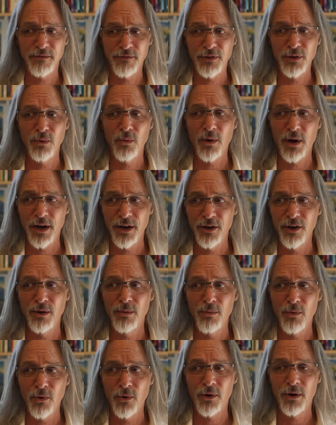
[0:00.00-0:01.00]
if you want to know
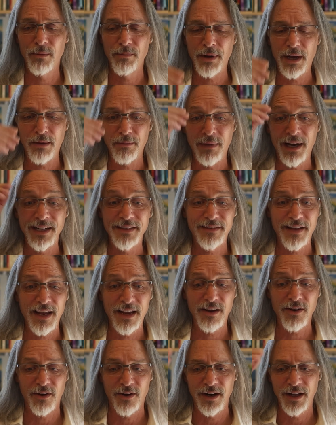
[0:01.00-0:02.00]
more about my
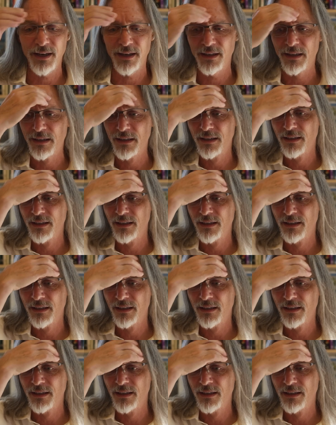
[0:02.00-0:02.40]
take on it,